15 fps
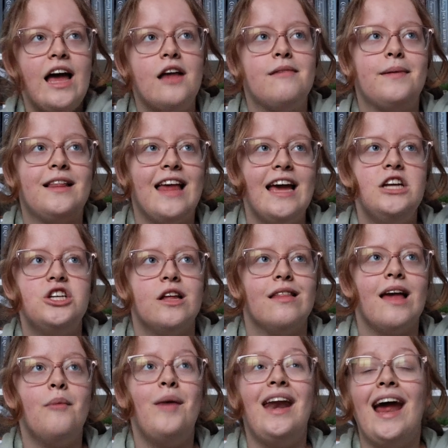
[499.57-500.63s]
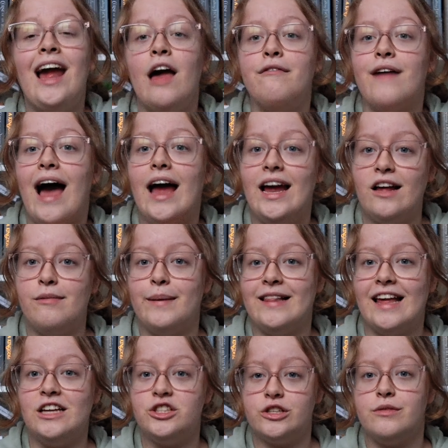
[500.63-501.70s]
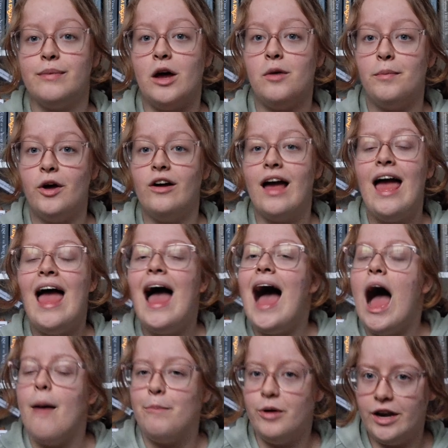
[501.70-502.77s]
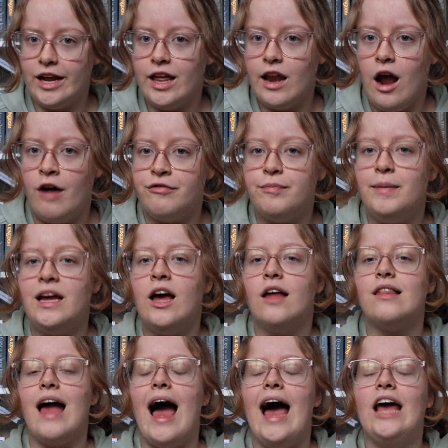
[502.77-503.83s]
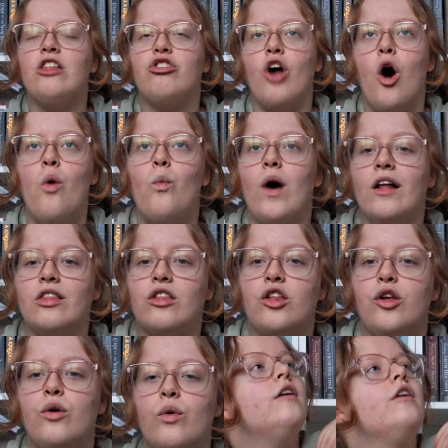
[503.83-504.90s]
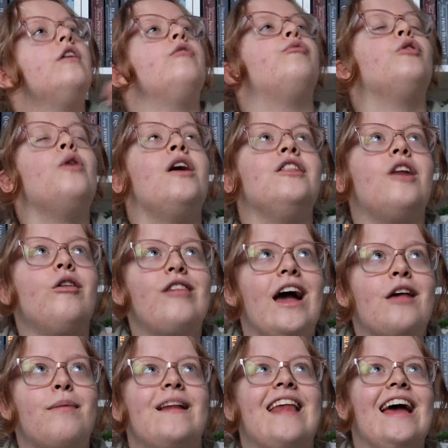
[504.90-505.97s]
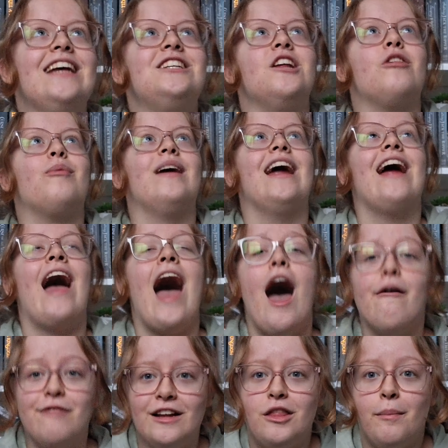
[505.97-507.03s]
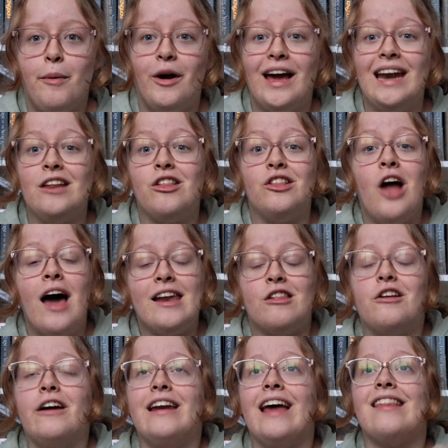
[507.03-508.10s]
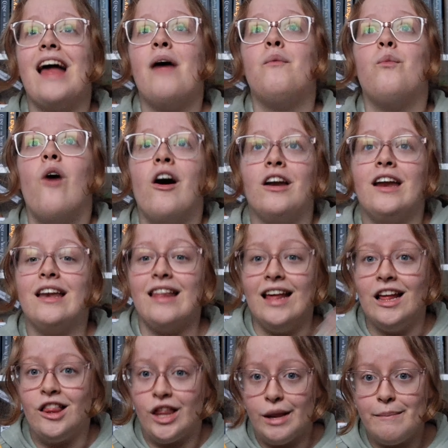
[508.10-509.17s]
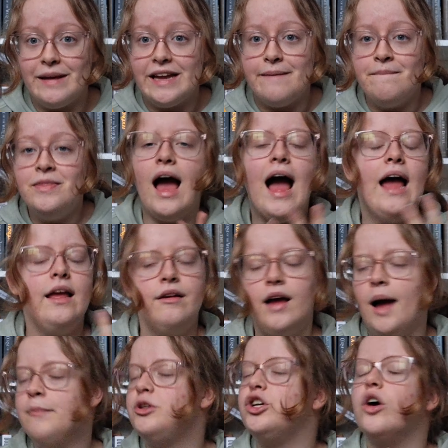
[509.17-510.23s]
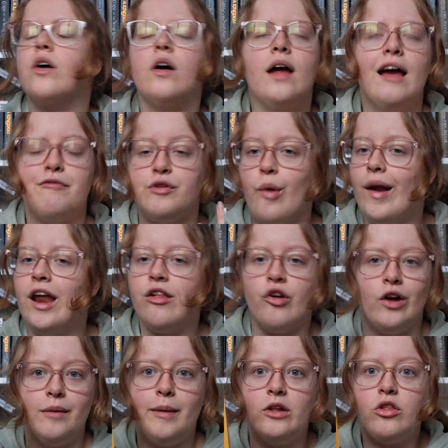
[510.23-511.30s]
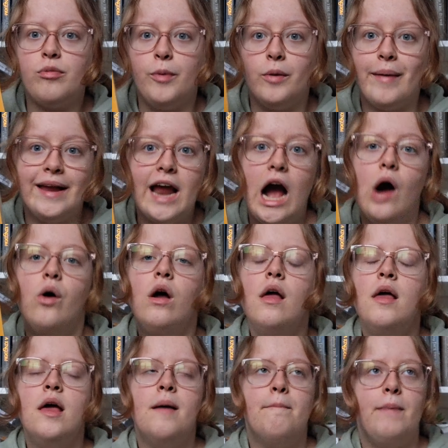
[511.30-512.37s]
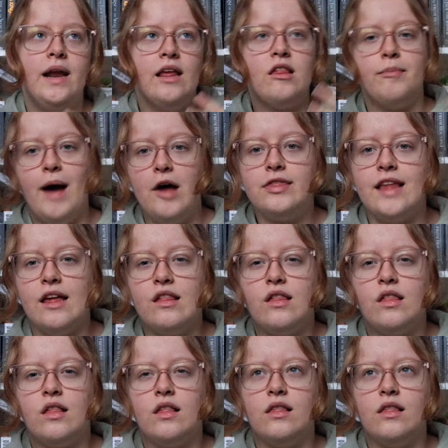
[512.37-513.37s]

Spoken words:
expectations, and when I have high expectations about a book, I'm putting it off because I don't want to ruin those expectations when I have read the book and it's not as good as I wanted it to be. I'm sure everyone has heard about this book by now, but it's about this